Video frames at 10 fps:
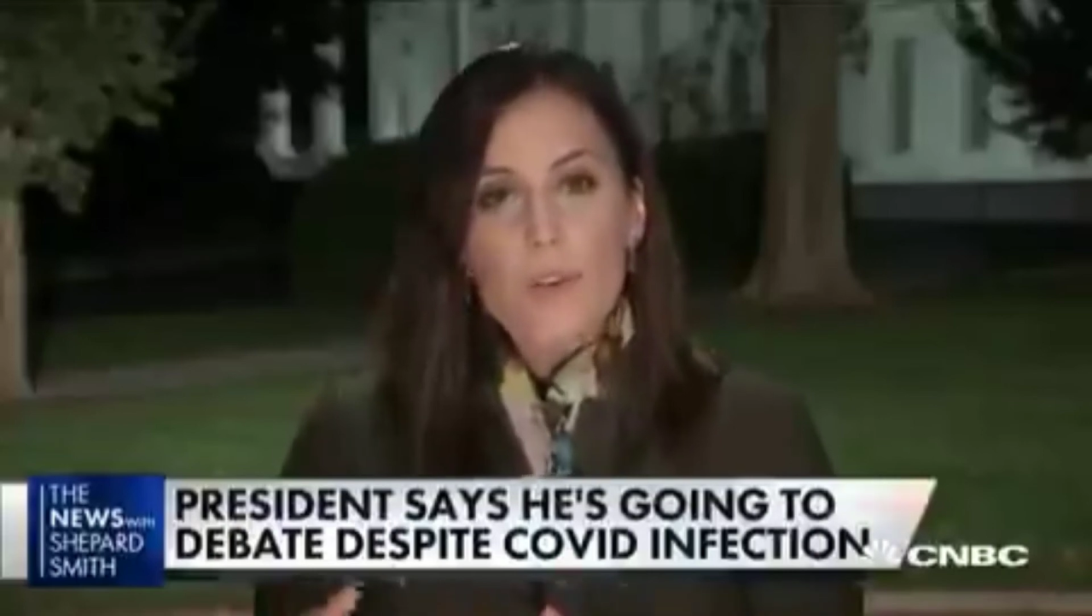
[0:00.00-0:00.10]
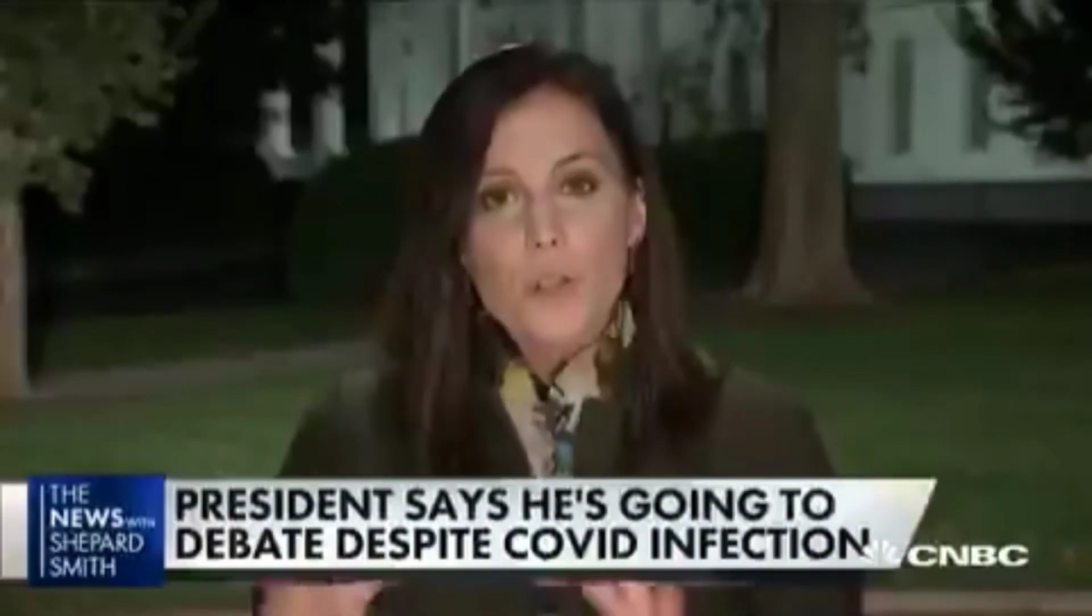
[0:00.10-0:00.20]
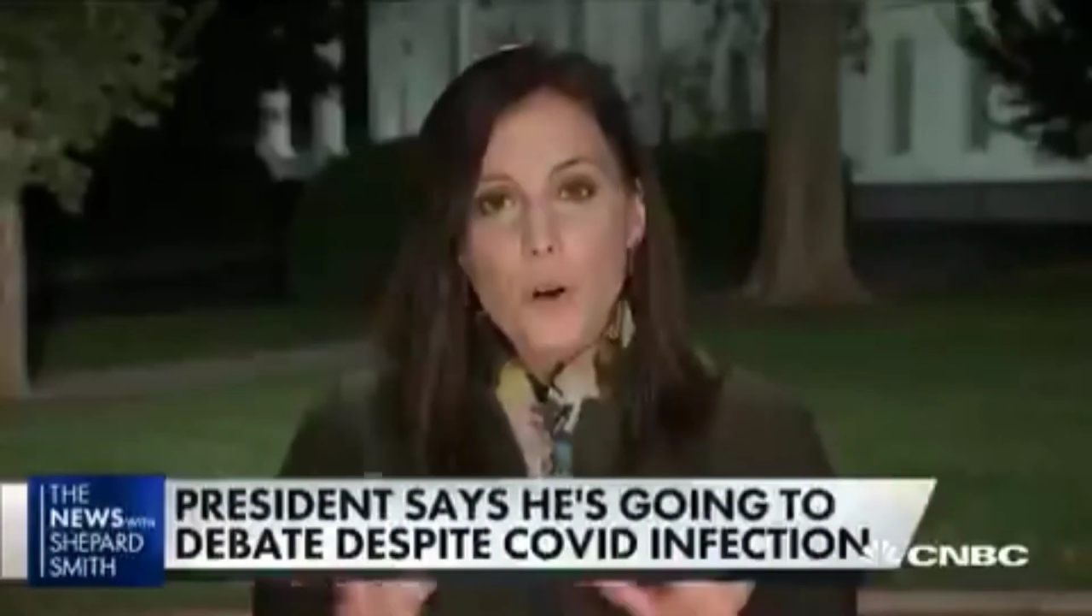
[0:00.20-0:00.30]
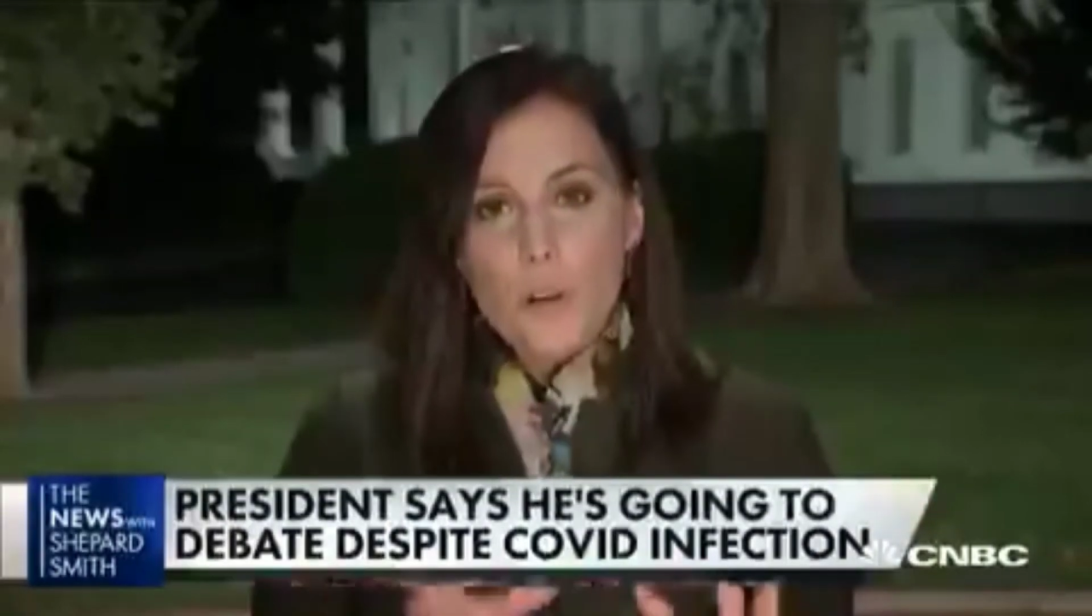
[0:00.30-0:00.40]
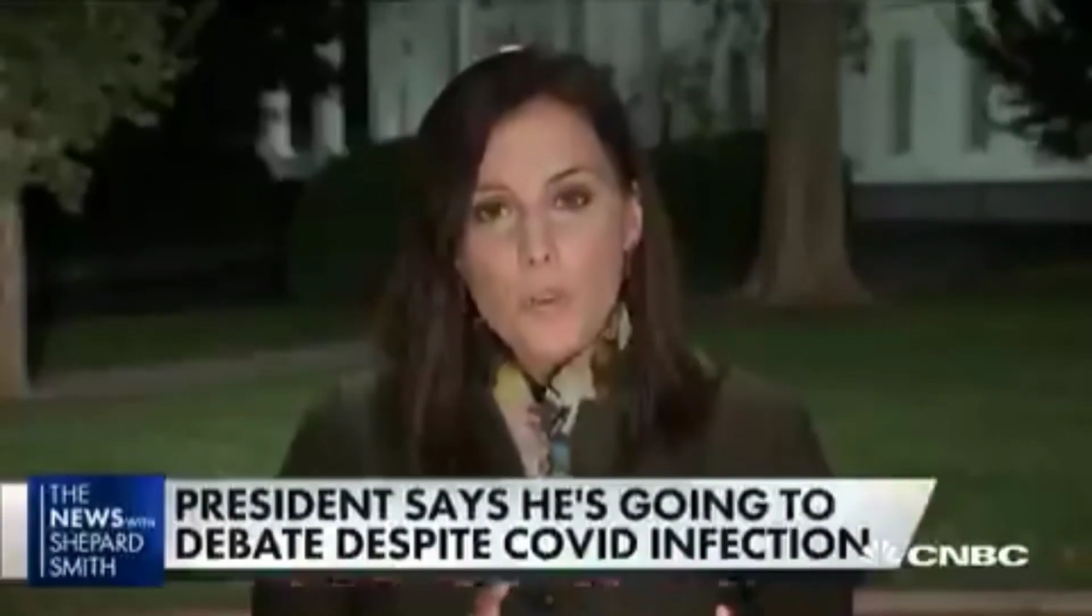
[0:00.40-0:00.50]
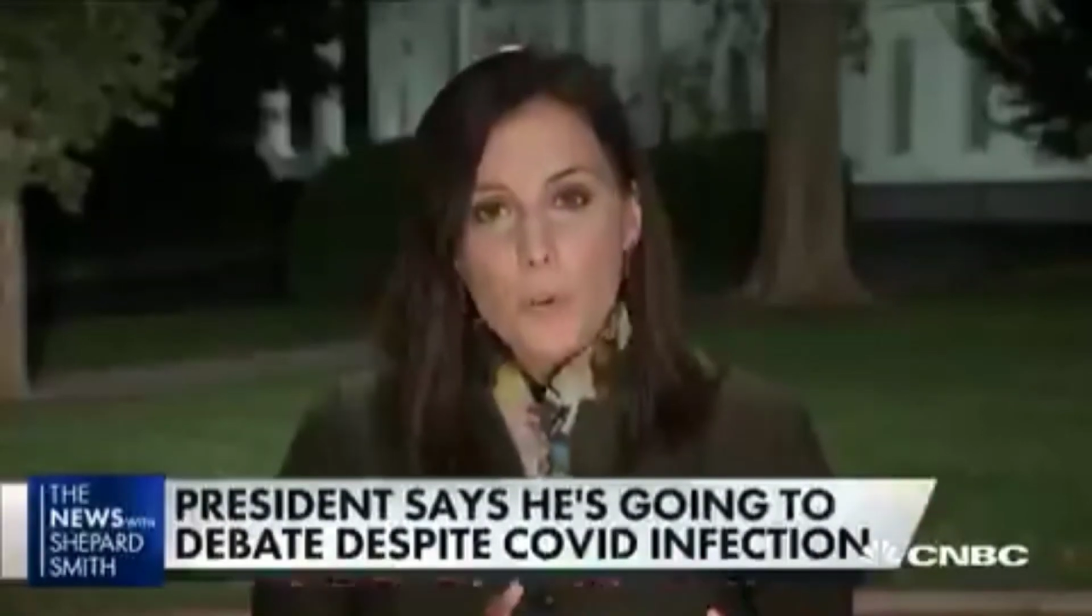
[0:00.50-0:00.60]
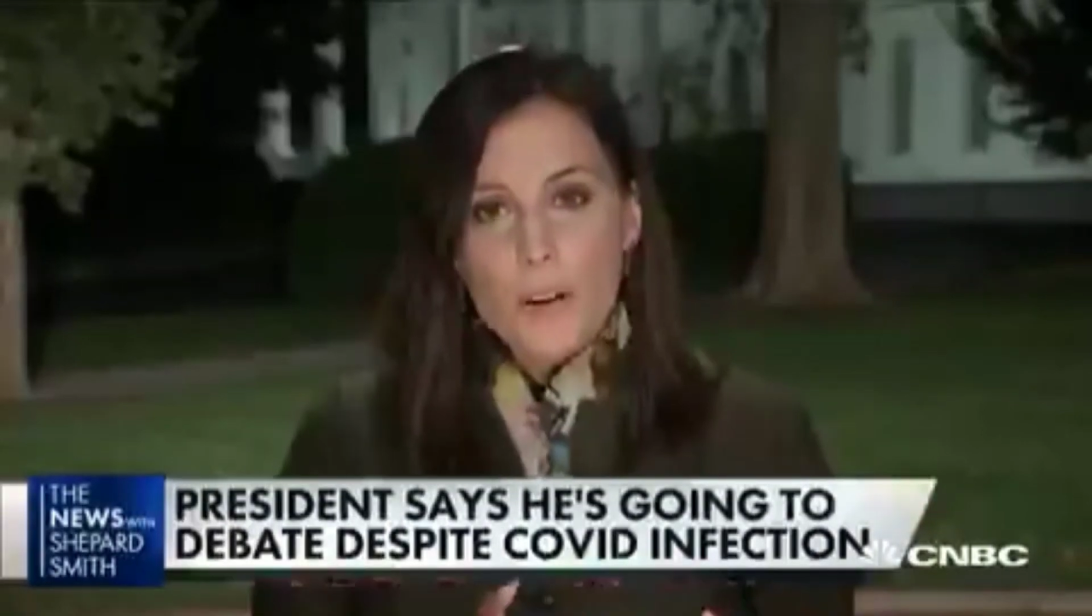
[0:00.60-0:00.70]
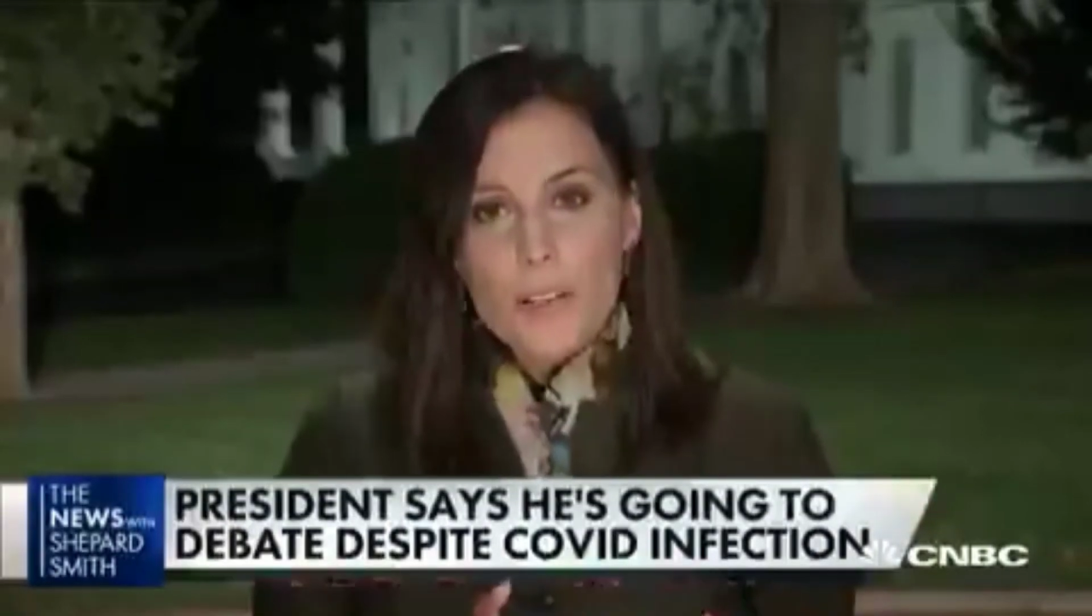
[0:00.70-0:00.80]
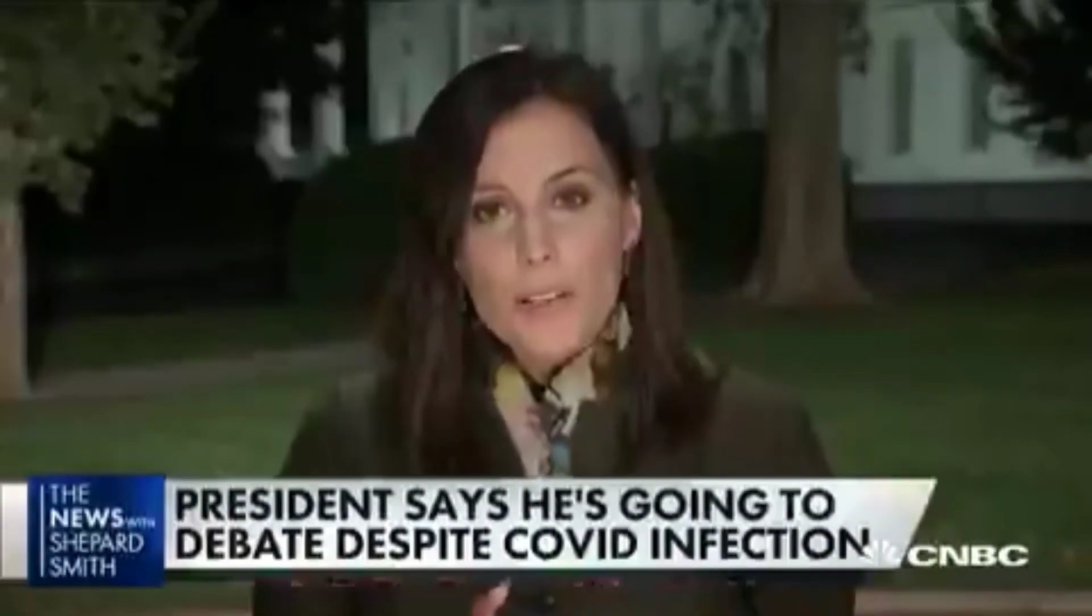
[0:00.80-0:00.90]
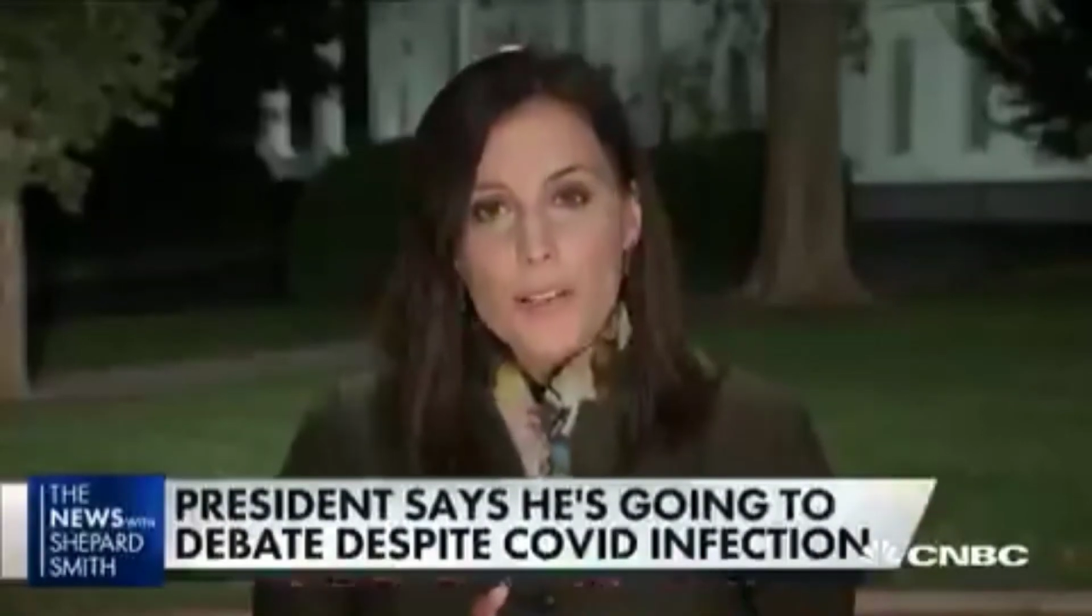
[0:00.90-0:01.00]
start of the
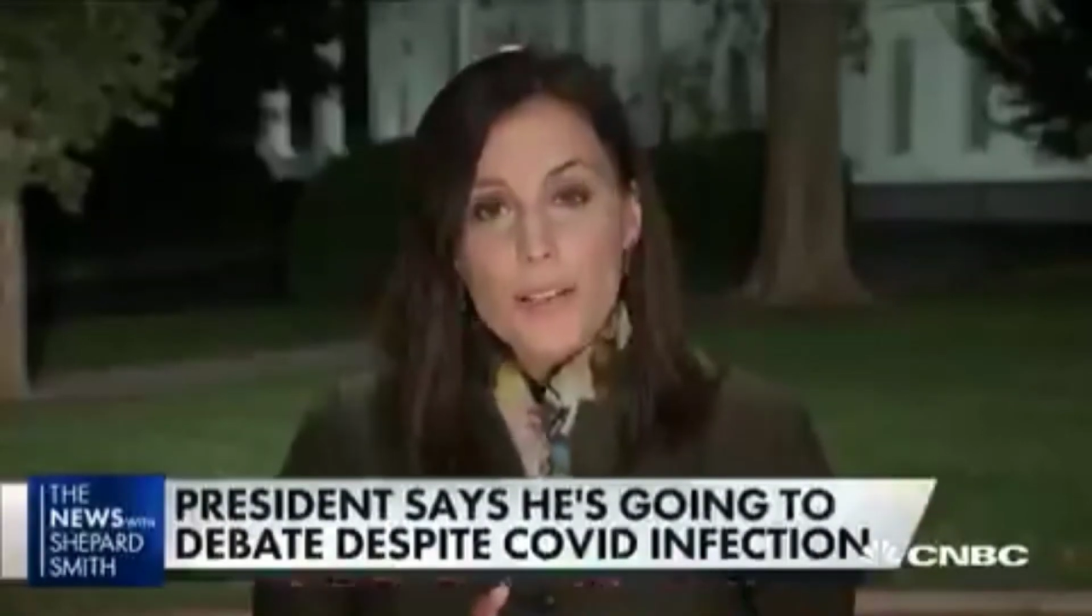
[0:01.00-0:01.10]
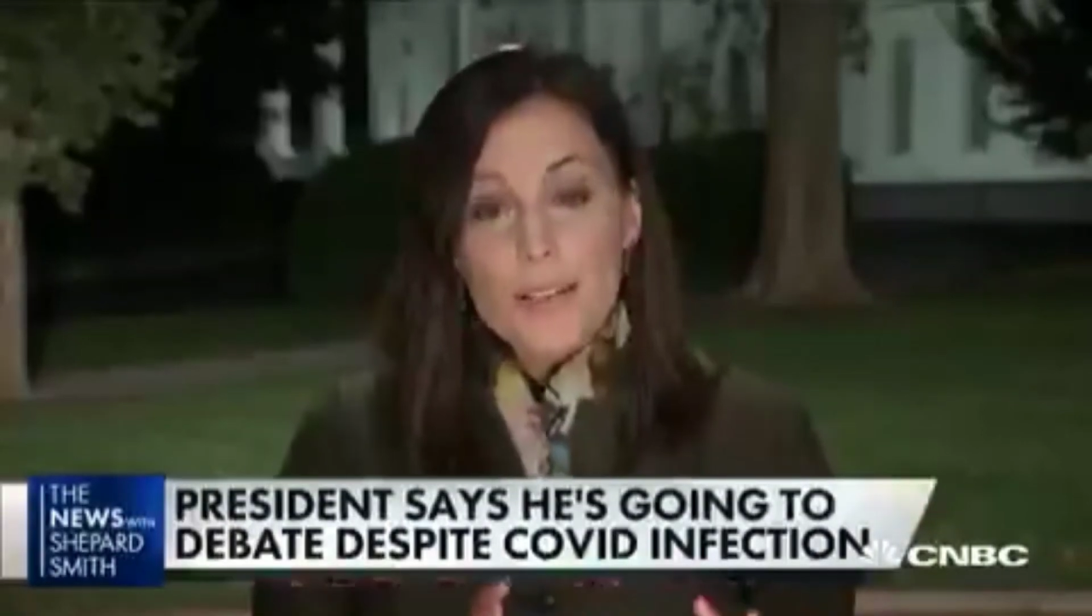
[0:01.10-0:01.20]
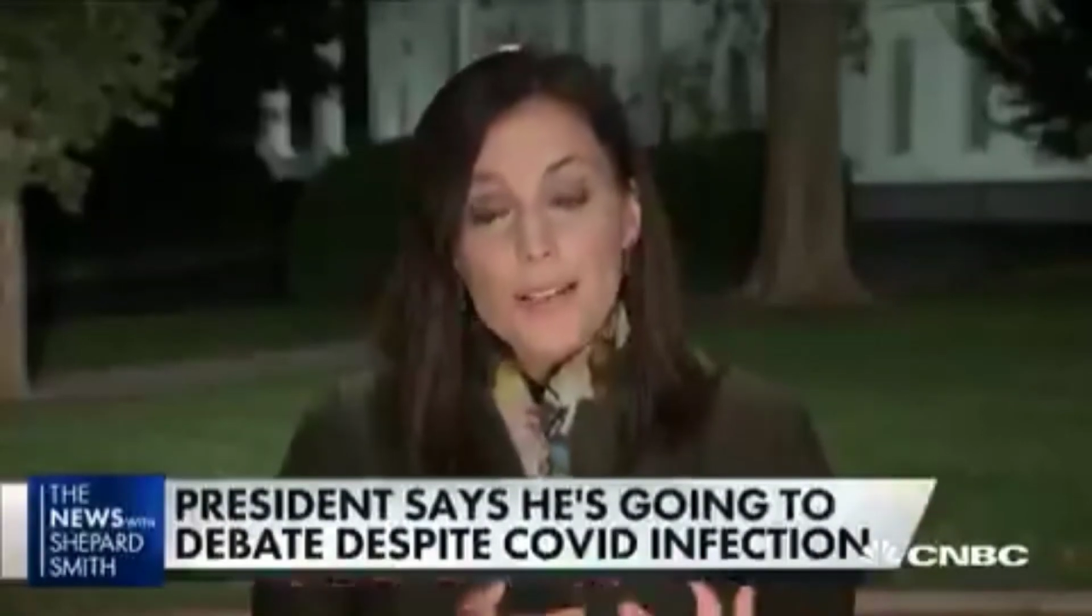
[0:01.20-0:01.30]
president's